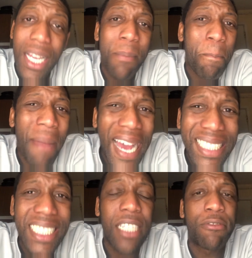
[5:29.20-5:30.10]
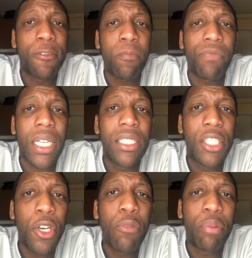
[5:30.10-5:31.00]
Massive
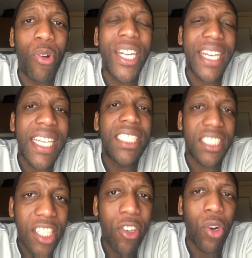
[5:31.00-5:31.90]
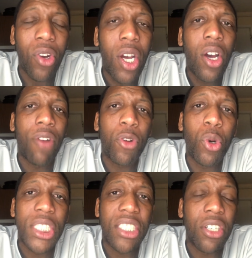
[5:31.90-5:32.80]
2.80. Of
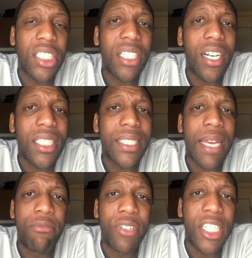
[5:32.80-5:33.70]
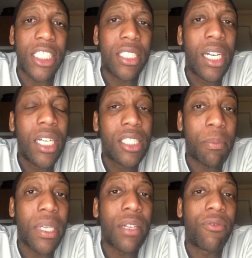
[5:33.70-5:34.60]
course, he's got to start this game for this to
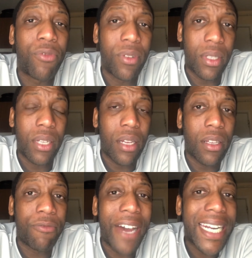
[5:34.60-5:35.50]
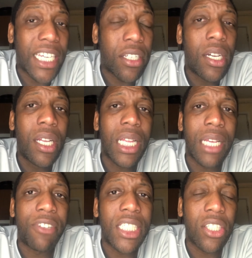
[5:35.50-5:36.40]
be valid.
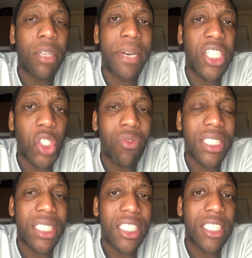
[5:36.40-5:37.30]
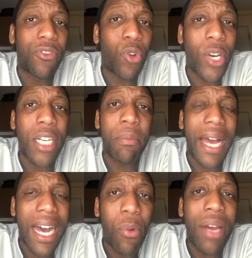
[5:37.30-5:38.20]
If he's on the bench, obviously this is void.
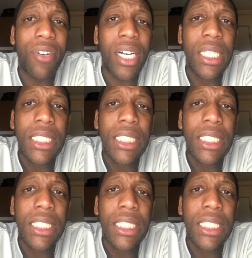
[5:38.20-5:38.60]
However,